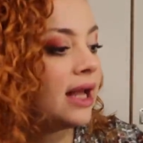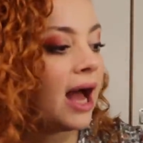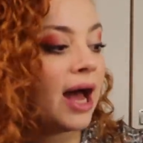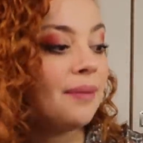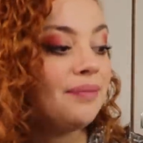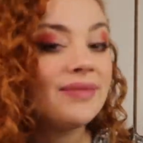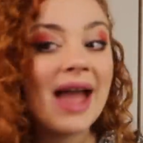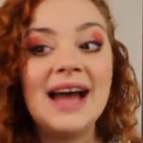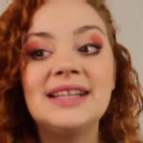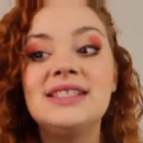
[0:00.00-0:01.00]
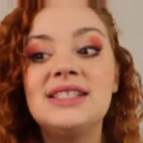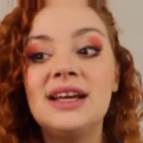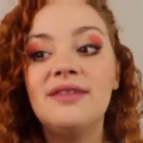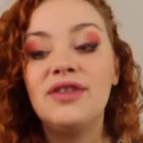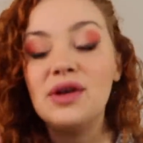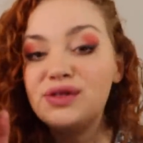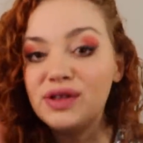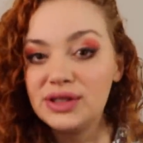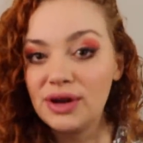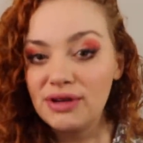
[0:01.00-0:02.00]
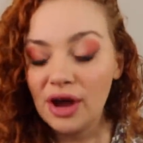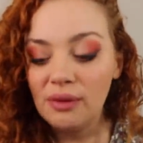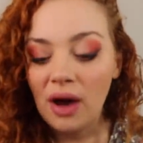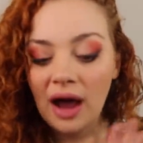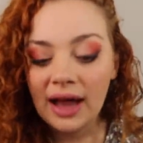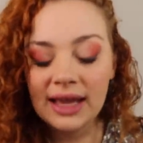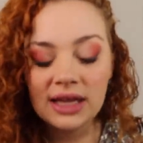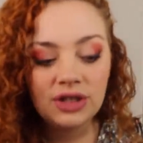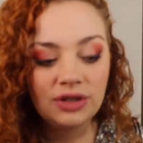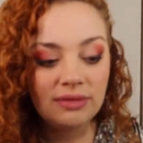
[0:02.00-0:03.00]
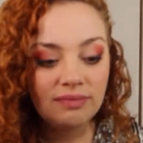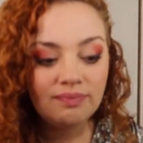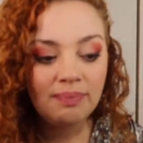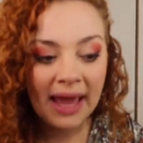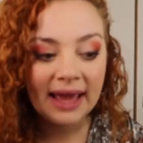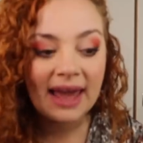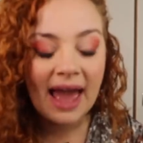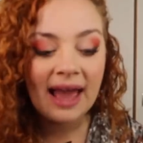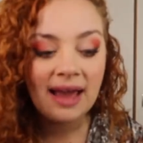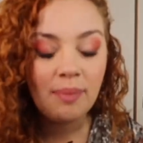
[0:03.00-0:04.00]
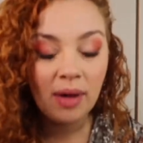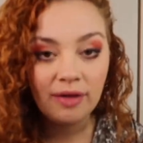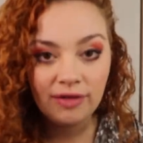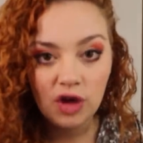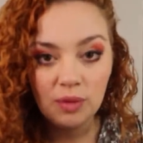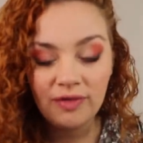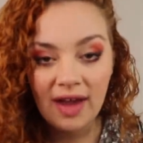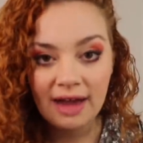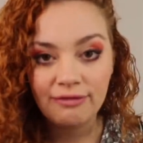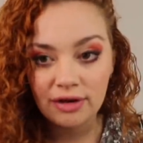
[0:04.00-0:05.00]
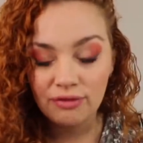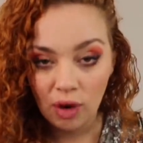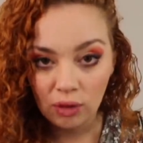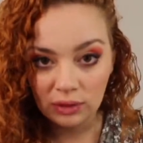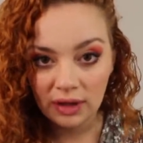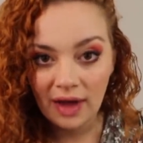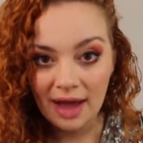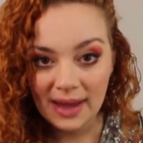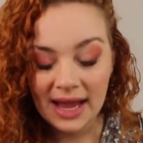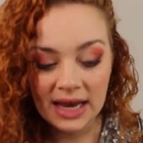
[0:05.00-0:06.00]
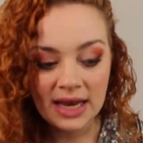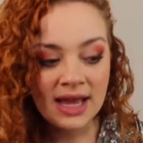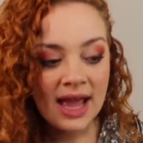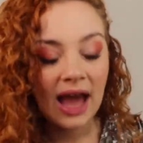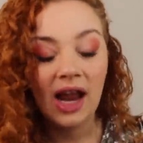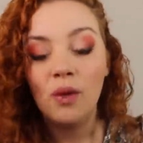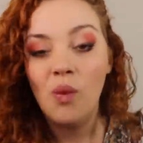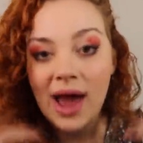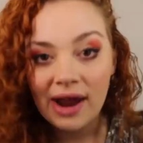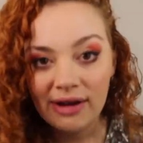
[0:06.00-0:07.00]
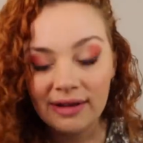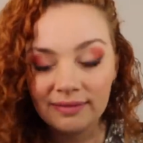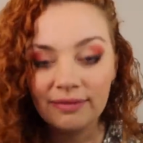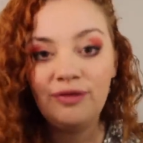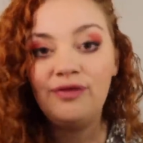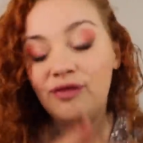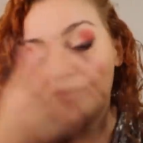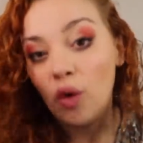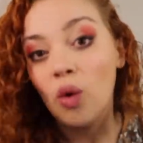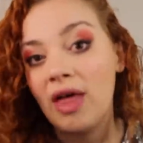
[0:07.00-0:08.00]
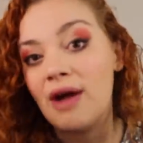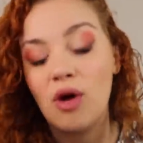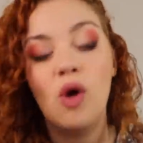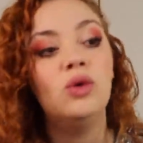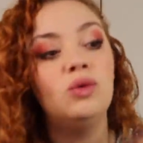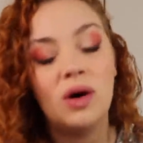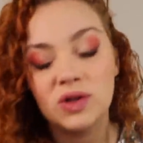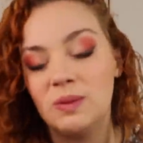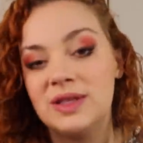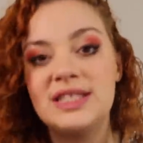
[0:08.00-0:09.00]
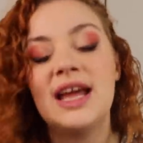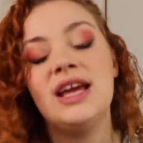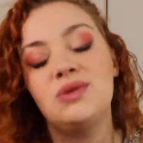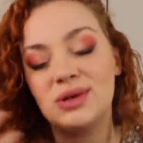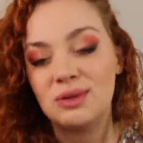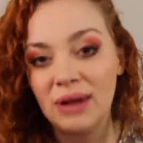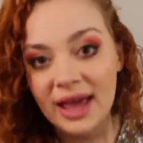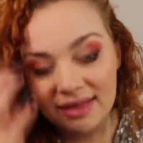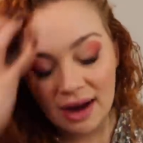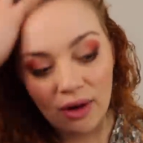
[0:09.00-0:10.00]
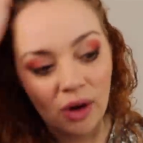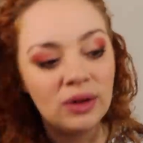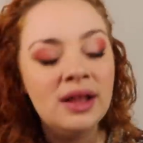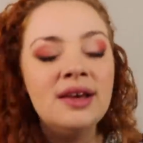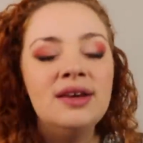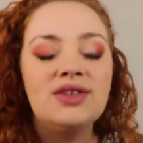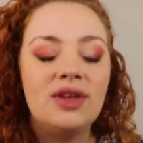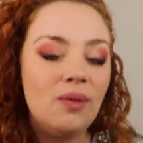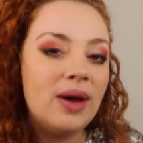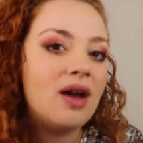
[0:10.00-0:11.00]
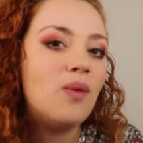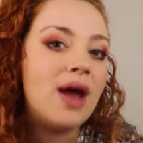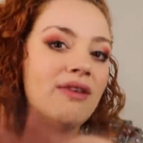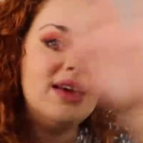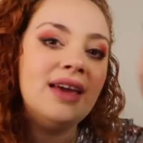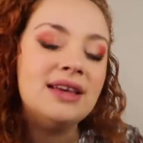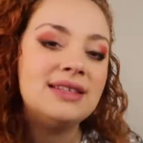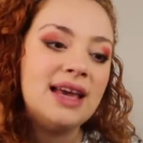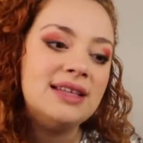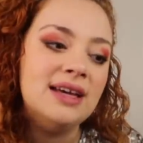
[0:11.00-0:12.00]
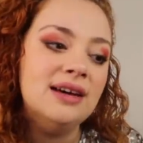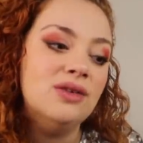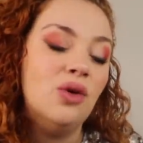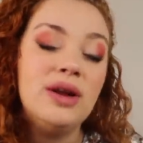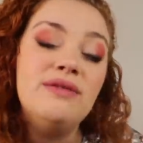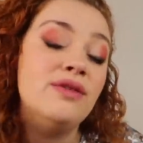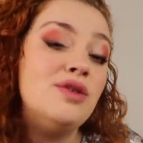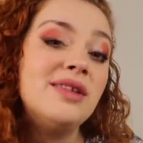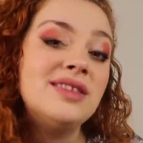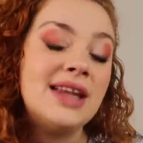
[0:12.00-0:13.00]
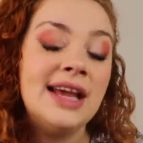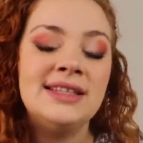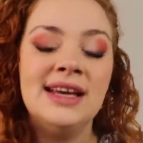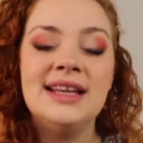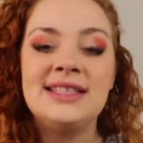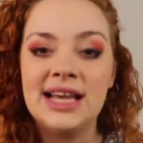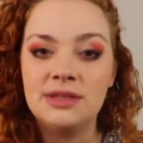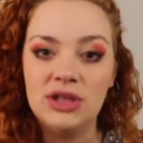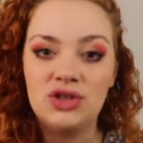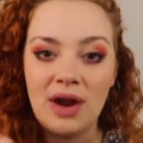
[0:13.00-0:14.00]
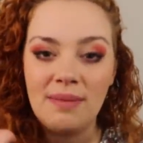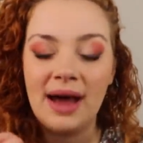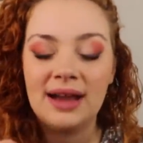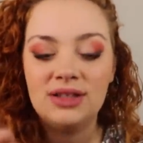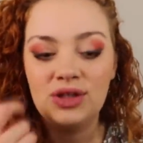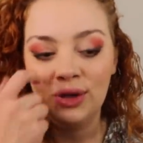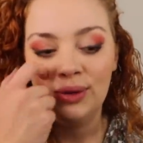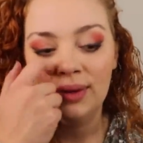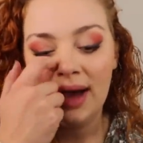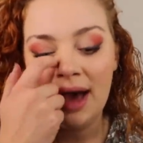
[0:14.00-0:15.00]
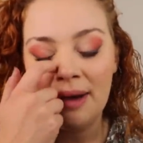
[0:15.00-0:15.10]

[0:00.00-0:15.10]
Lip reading: And for those of you that don't know, I pick a perfume for every role that I'm in, and I wear it for that role whilst I'm on stage, whilst I'm playing that role, so that when I wear it years later, or even a few months later, it takes me straight back to